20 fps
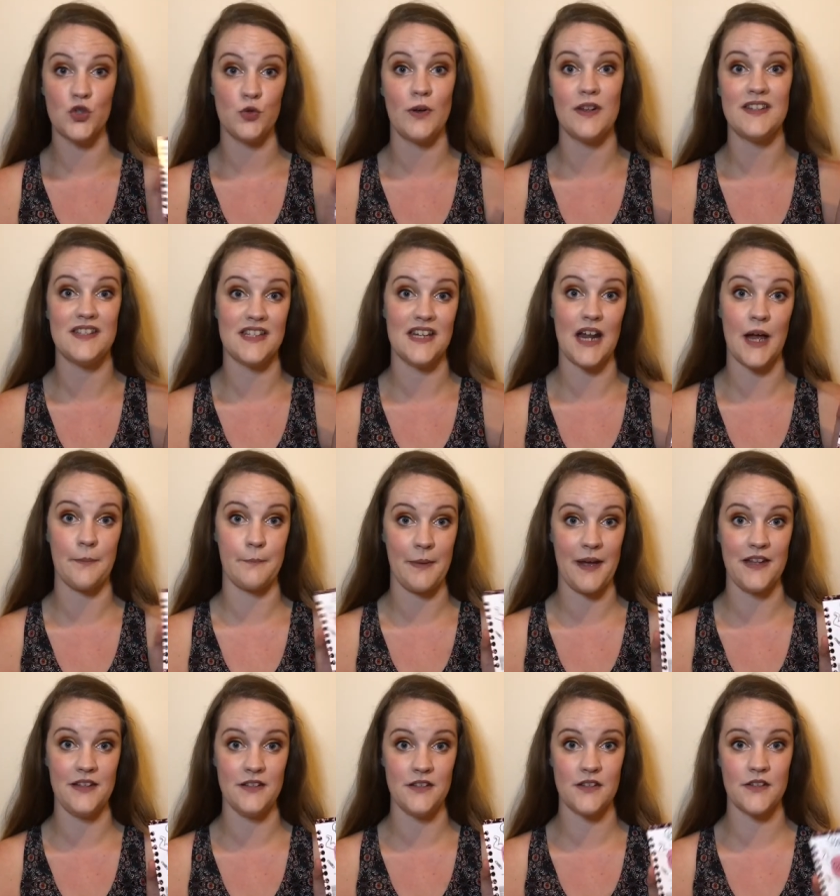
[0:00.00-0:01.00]
twenty-nine
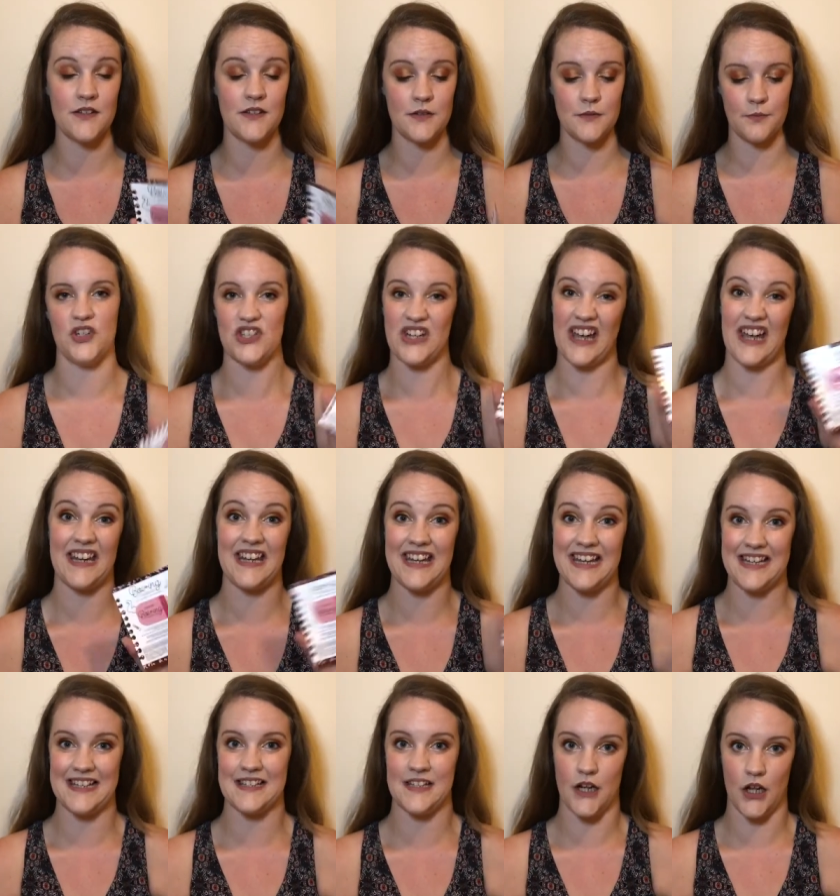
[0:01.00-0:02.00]
pence, which again
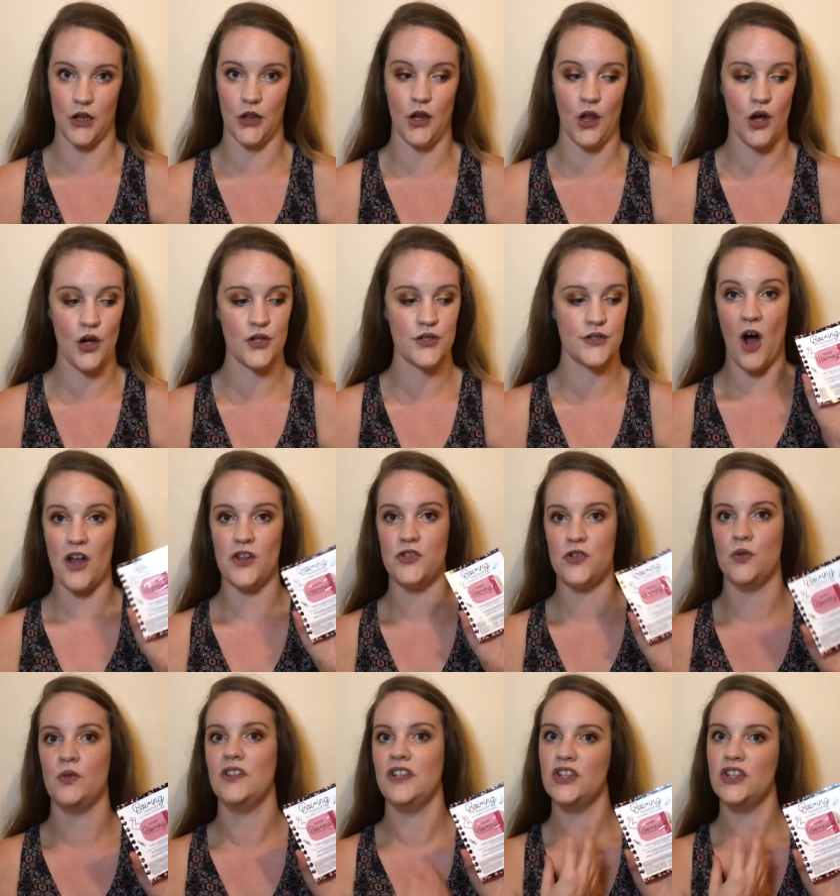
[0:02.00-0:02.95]
isn't a lot. I do